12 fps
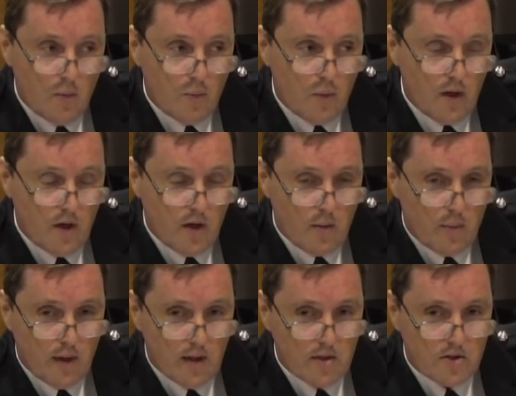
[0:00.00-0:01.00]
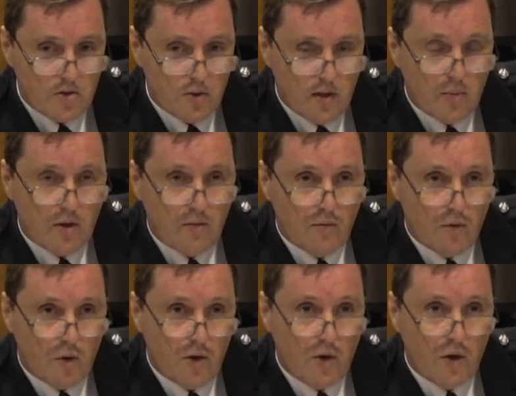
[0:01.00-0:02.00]
When you get paged to an 8-pump
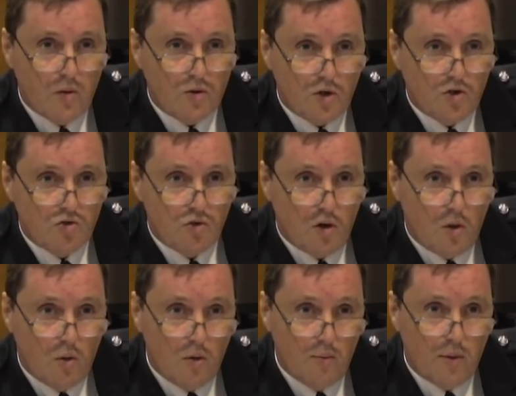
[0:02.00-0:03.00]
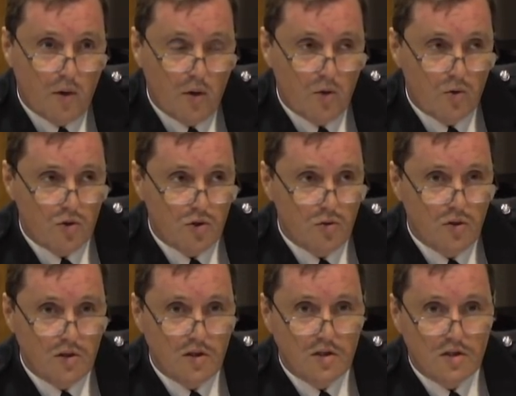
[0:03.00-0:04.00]
fire, you go to control, and part of your
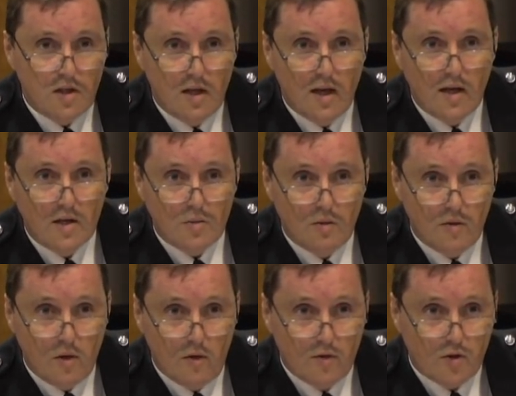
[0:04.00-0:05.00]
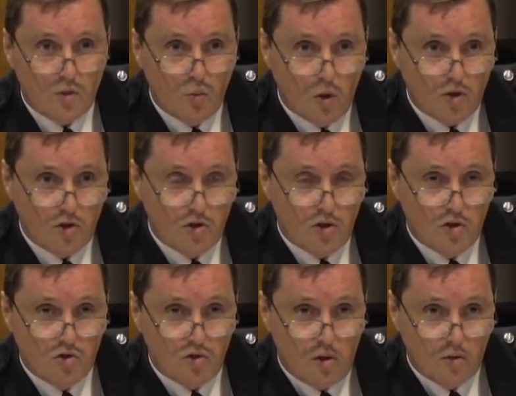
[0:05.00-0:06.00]
duties is to liaise with the officer of the watch and the
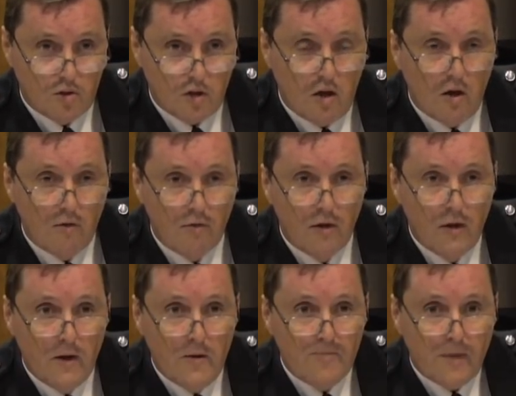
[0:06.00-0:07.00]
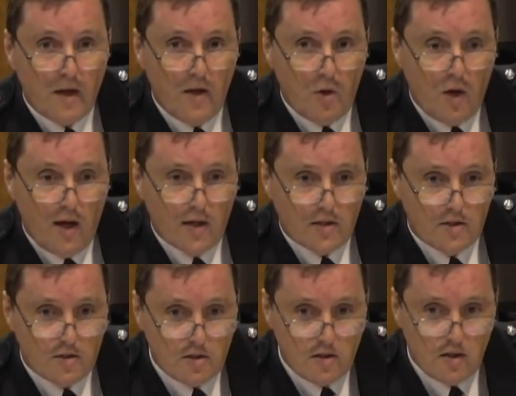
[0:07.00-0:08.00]
control staff, and you act
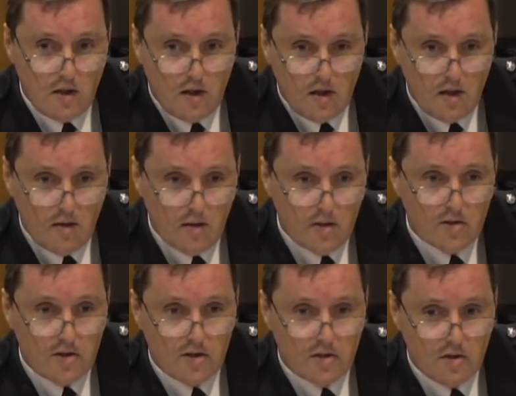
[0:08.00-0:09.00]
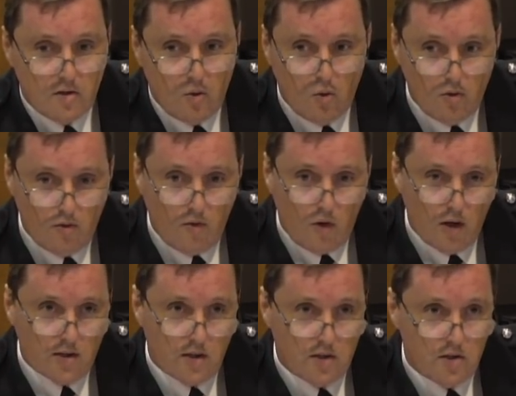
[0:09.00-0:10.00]
as an assistant or
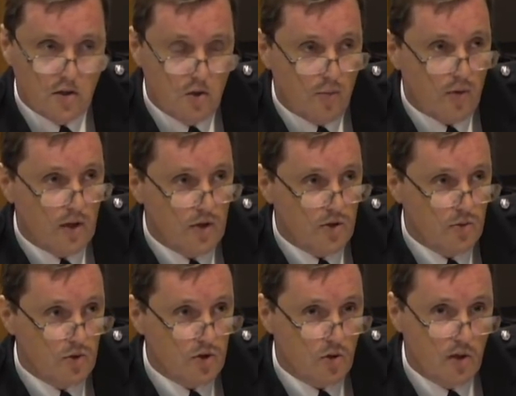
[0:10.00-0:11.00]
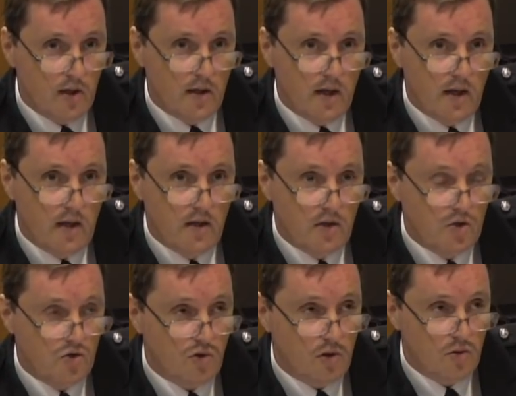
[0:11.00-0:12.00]
advisor to the operational side and the
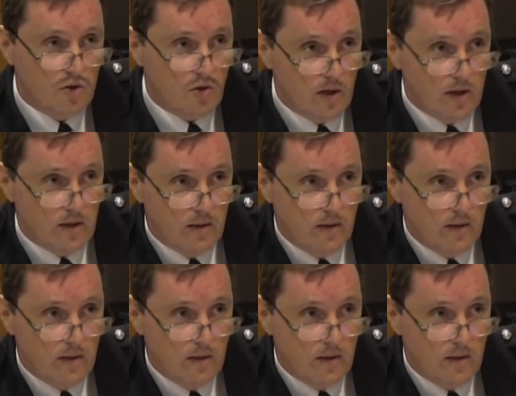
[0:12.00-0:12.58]
control side.